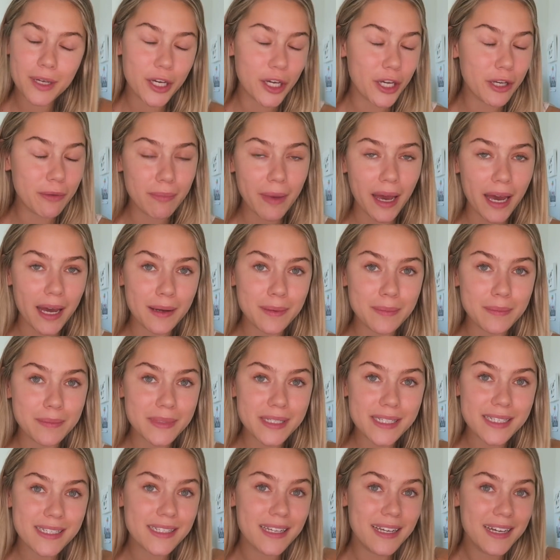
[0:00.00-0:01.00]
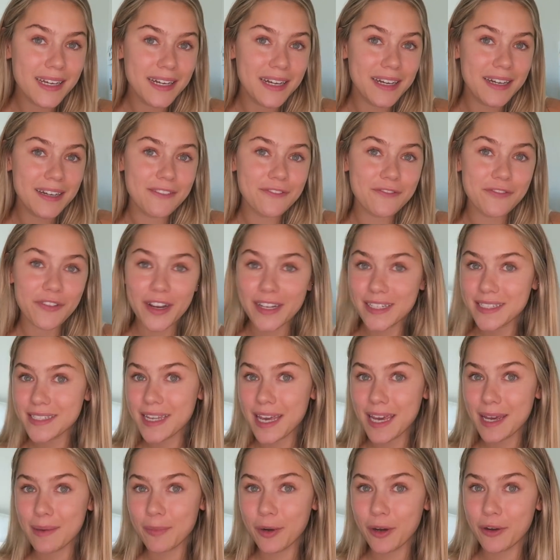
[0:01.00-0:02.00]
Good memes, Friend
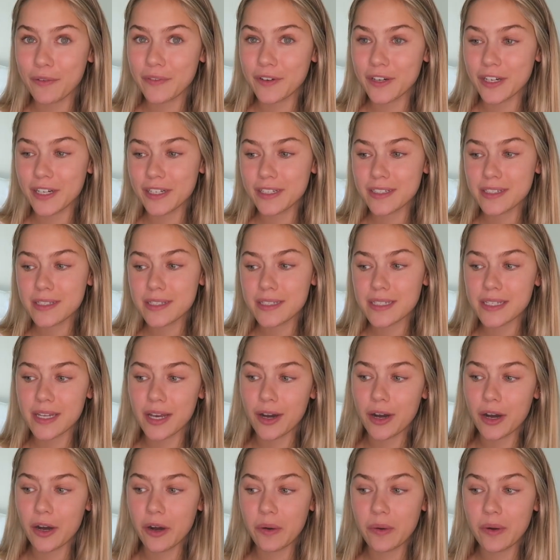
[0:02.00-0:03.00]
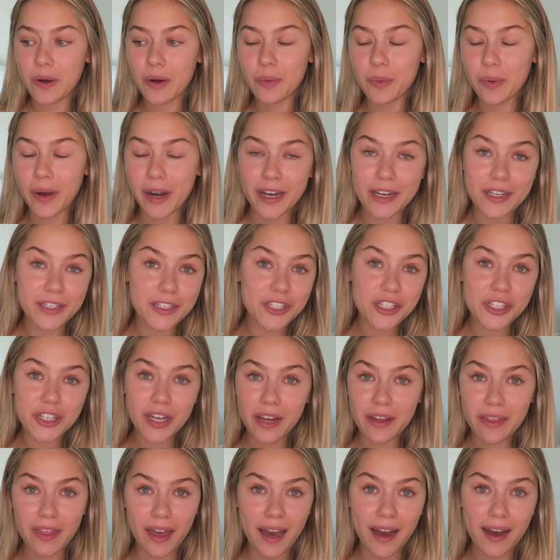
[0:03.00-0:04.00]
came over, so wanted to
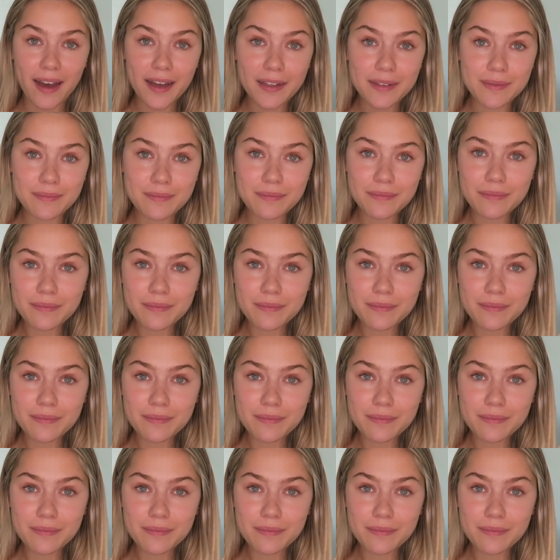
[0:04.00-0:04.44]
share that.